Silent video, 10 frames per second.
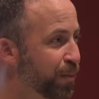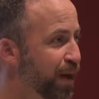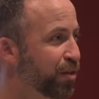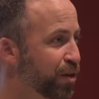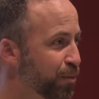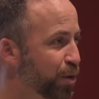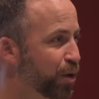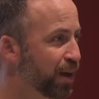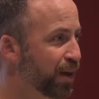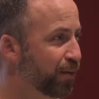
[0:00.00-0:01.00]
about their
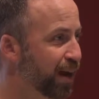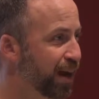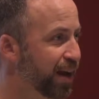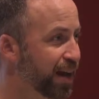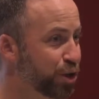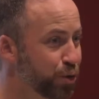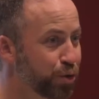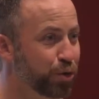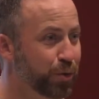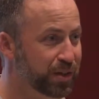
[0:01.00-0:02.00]
community, right? And you
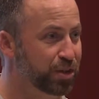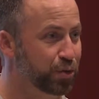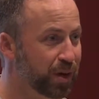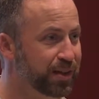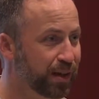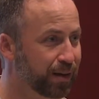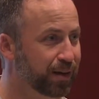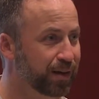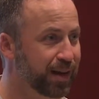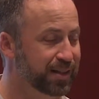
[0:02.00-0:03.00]
do as a storyteller,
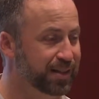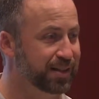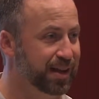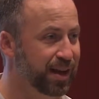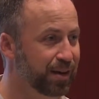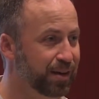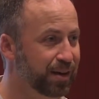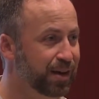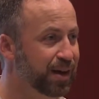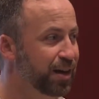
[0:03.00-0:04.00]
as a designer,
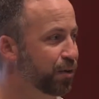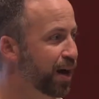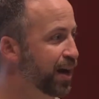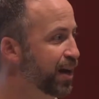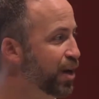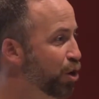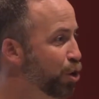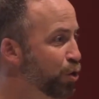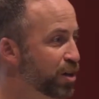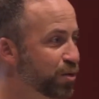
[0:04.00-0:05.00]
right?
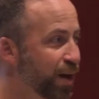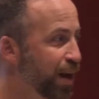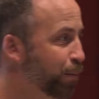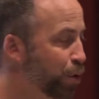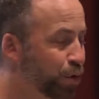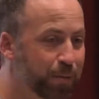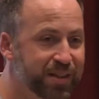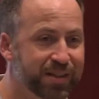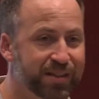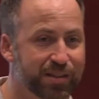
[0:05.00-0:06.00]
Who doesn't want to help local
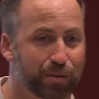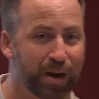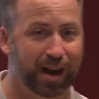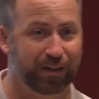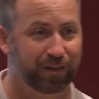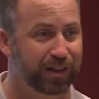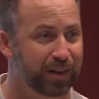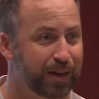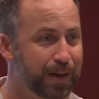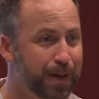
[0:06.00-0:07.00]
businesses thrive?
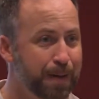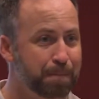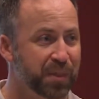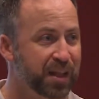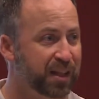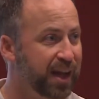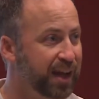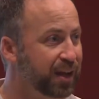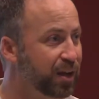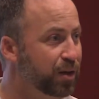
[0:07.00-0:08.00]

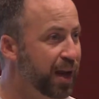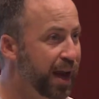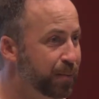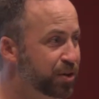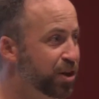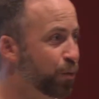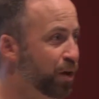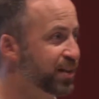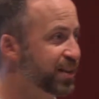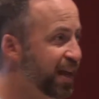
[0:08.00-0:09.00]
Like, Amazon
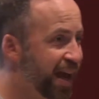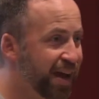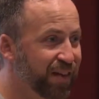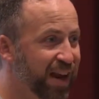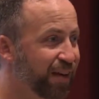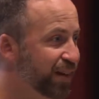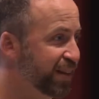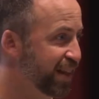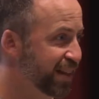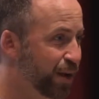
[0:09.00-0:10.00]
wants to have
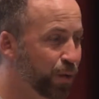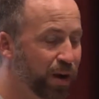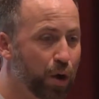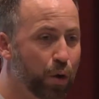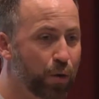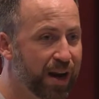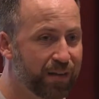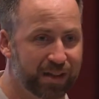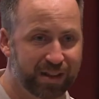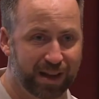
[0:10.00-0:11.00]
everything. They want to own
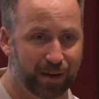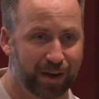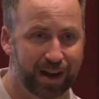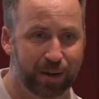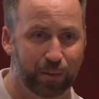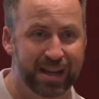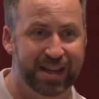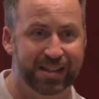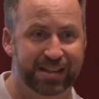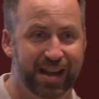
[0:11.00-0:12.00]
everything, right? We
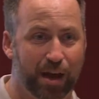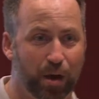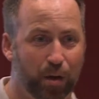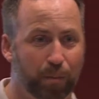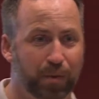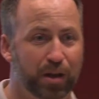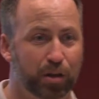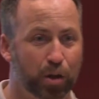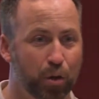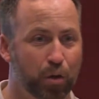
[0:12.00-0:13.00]
get to help
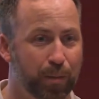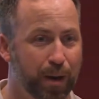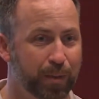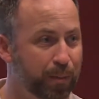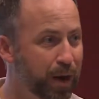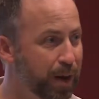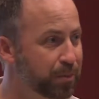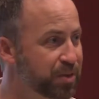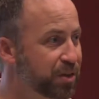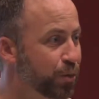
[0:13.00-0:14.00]
local mom and
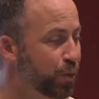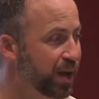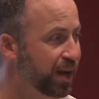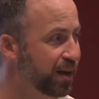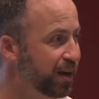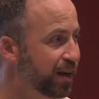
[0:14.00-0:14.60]
pops win.